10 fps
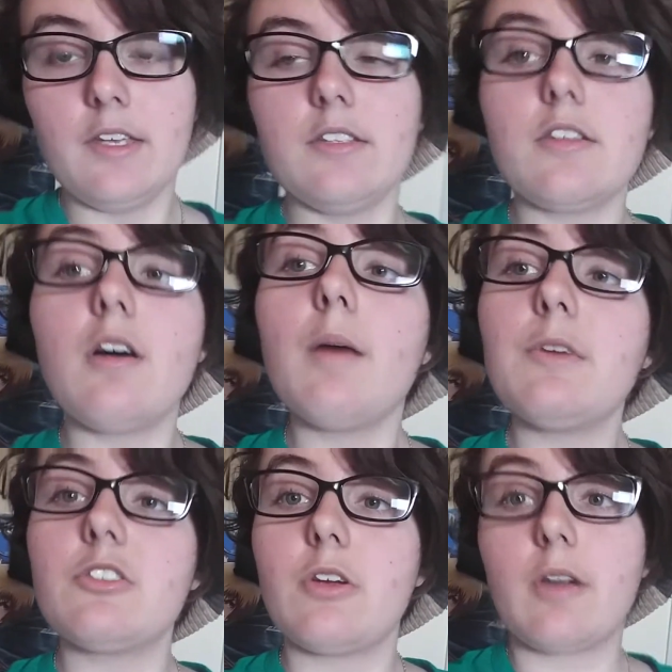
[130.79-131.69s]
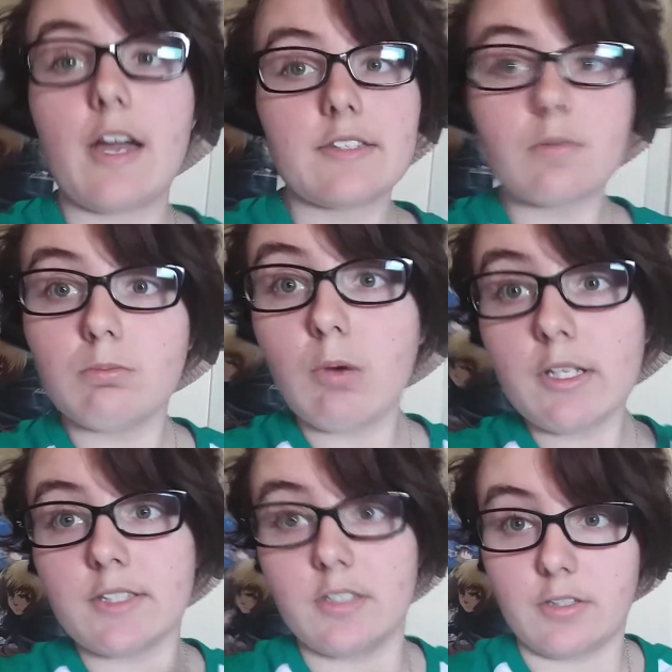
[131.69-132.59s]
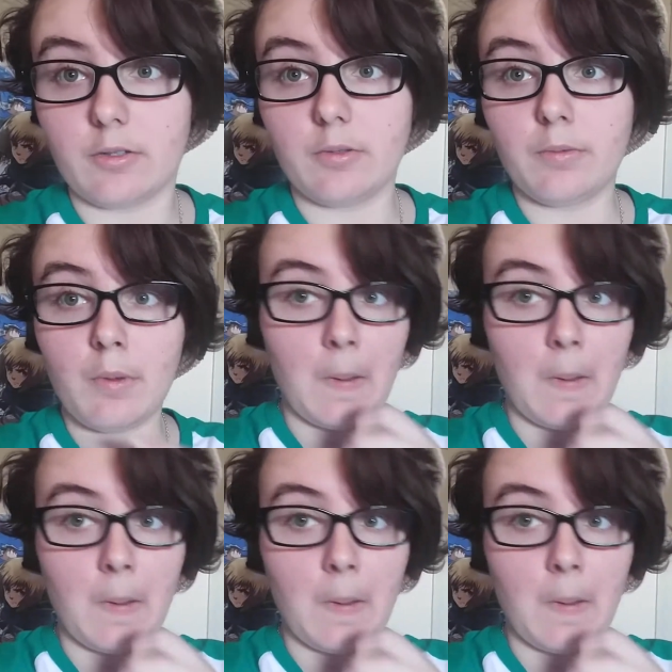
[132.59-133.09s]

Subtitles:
So I'm going to show you guys what to do.